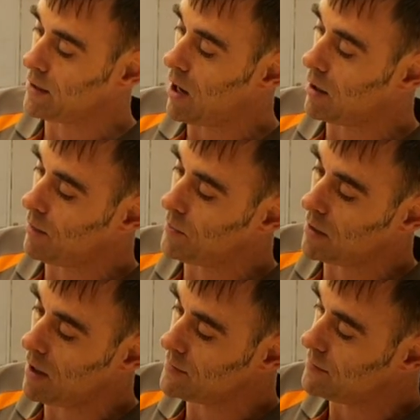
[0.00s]
diagram the
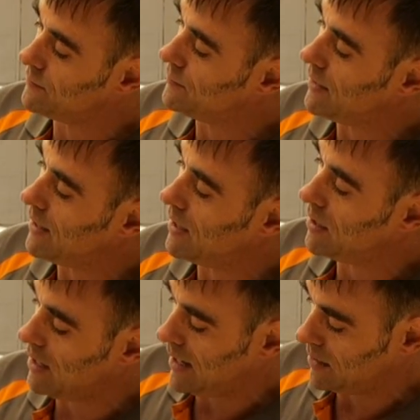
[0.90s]
guys have uh,
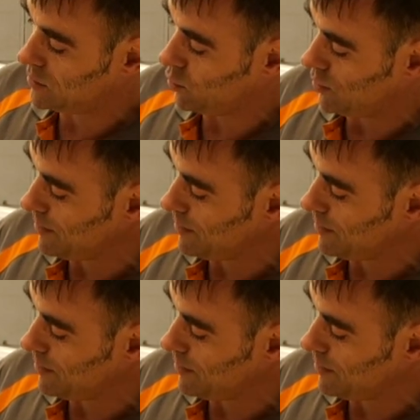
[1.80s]
uh, drawn